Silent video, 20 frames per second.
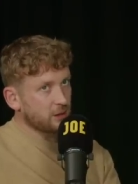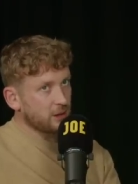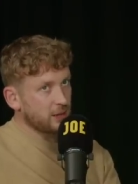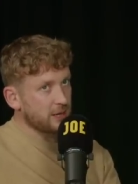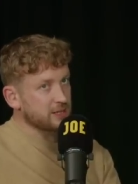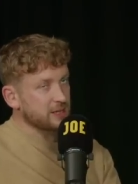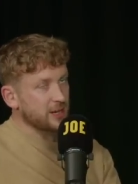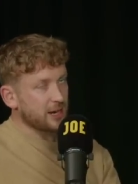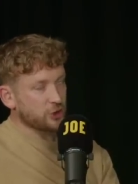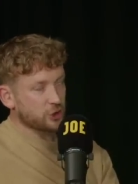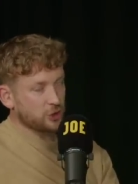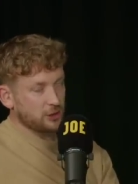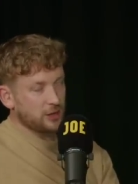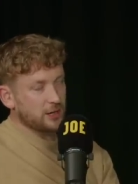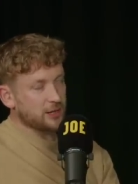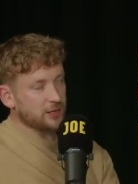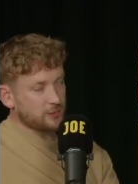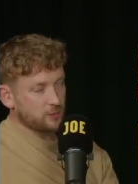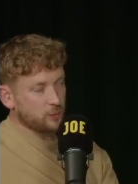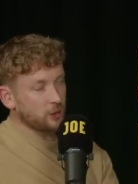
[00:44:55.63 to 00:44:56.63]
he's
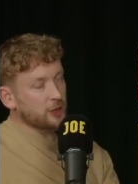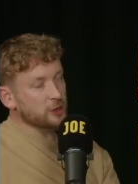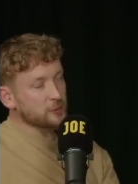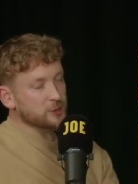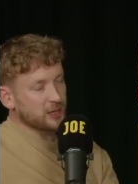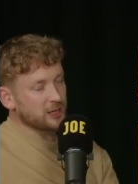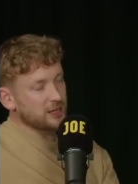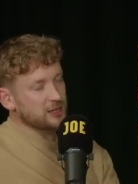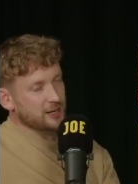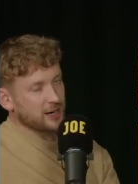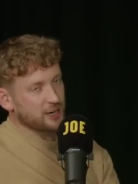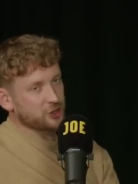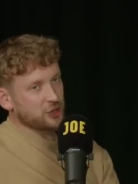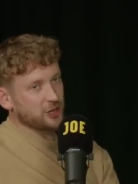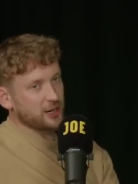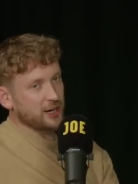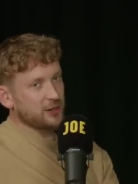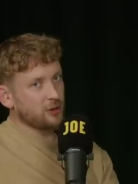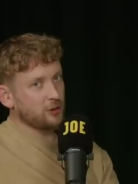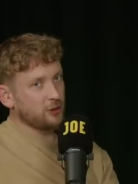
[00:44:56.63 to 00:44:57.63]
100% he's
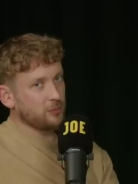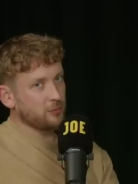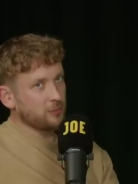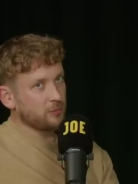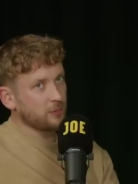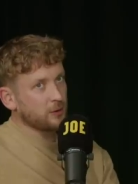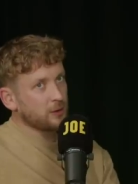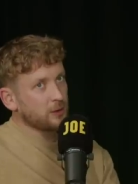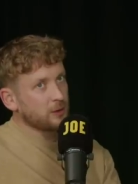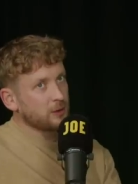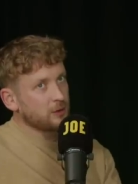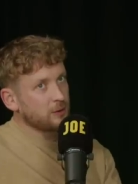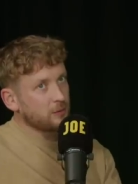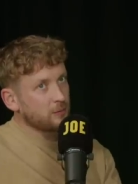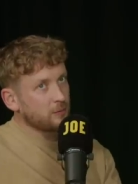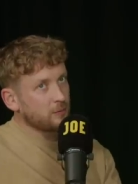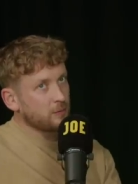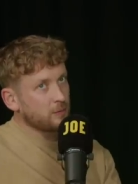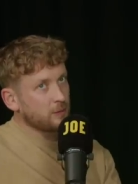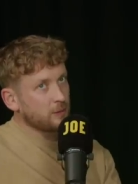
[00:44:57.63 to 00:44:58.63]
cashing in on
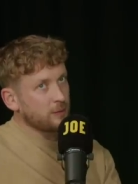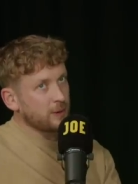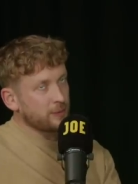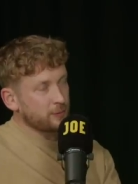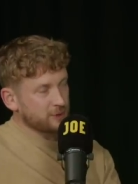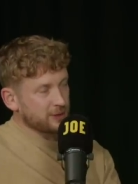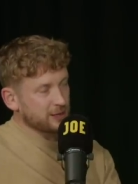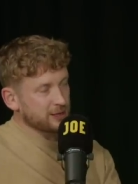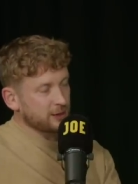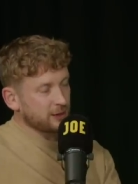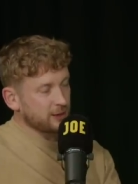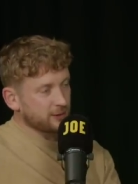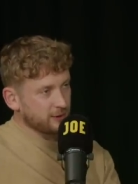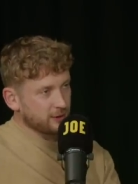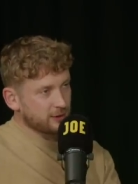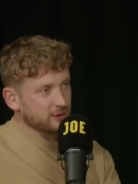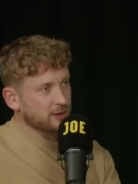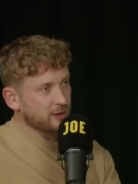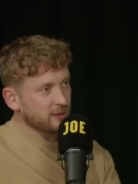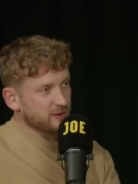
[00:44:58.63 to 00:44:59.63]
people's dislike of
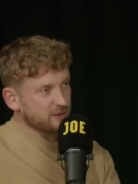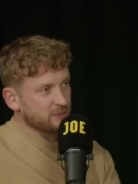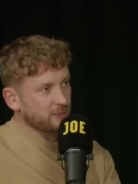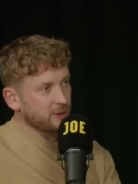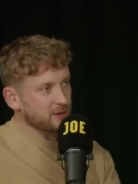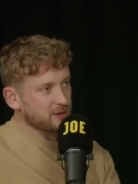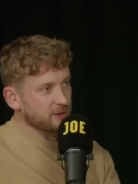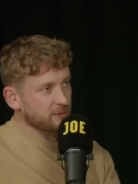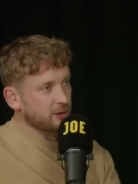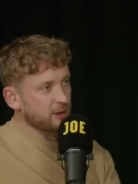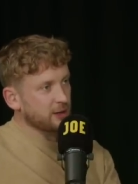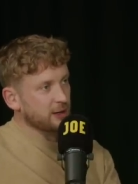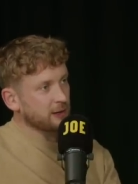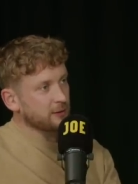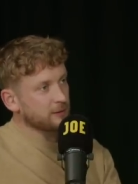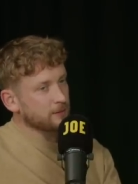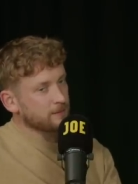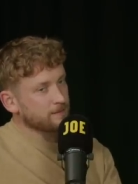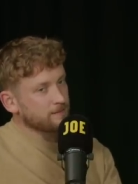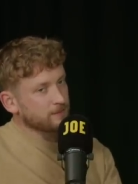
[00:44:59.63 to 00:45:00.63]
the Conservative Party right
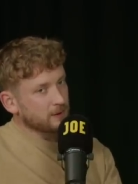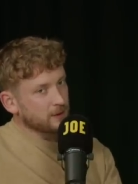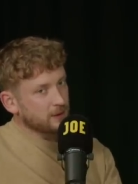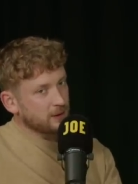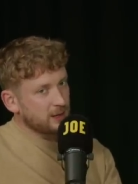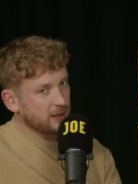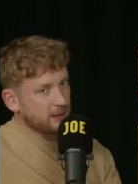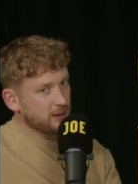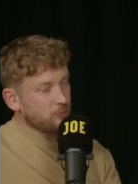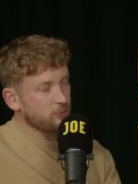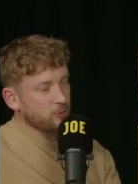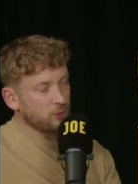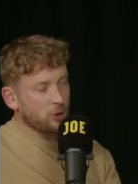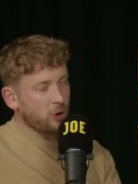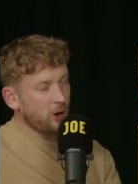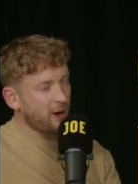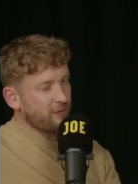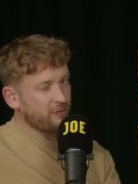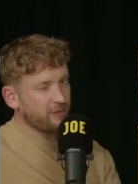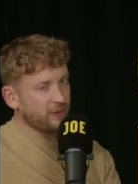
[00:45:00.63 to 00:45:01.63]
now. He will
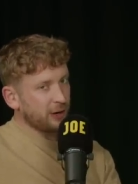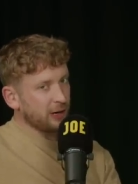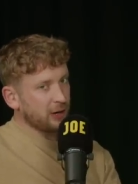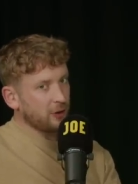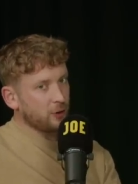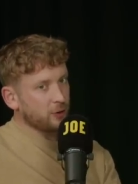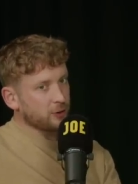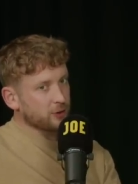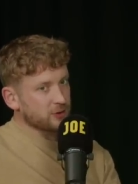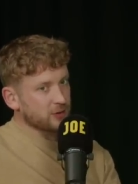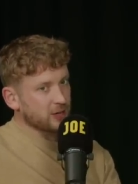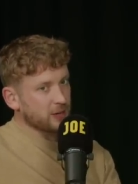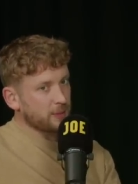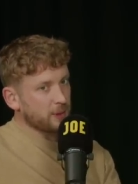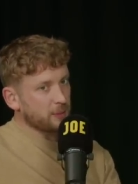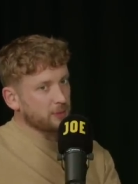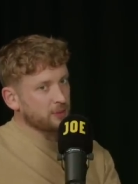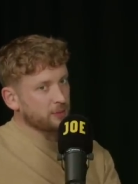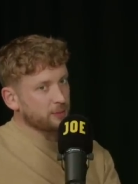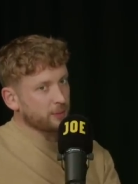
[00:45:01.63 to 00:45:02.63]
not have very long to come
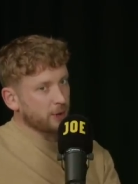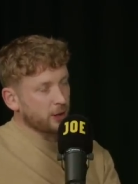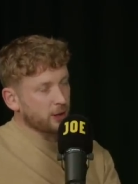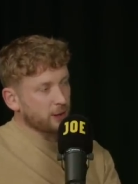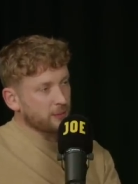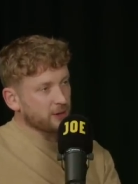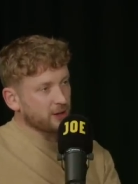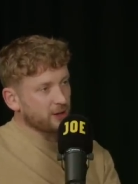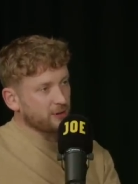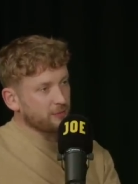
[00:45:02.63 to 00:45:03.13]
up with a programme of